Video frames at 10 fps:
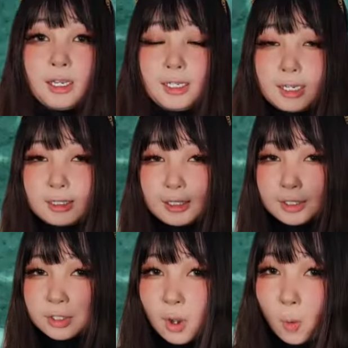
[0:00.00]
get
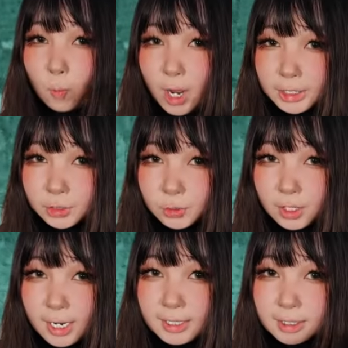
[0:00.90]
this,
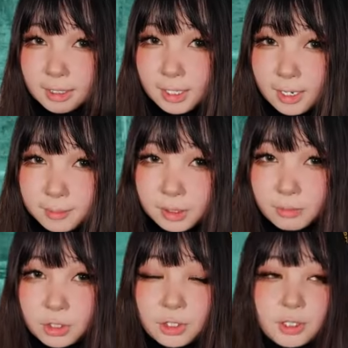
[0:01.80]
westernized tape
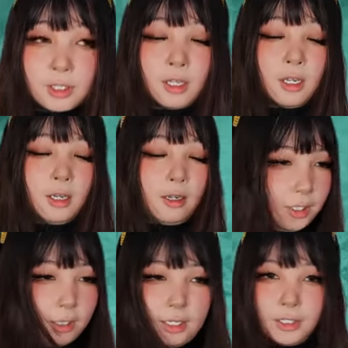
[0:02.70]
switches.
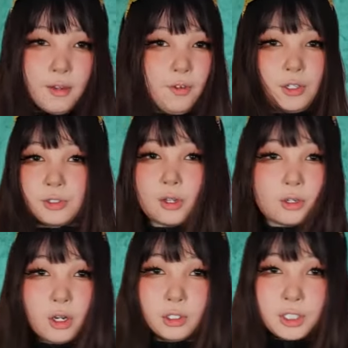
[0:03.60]
T97, it's not
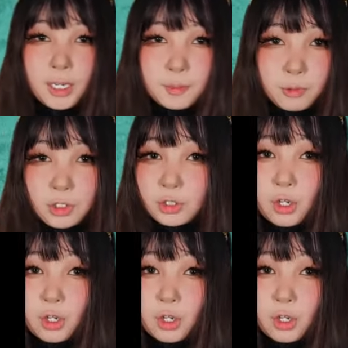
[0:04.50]
called a tape switch, it's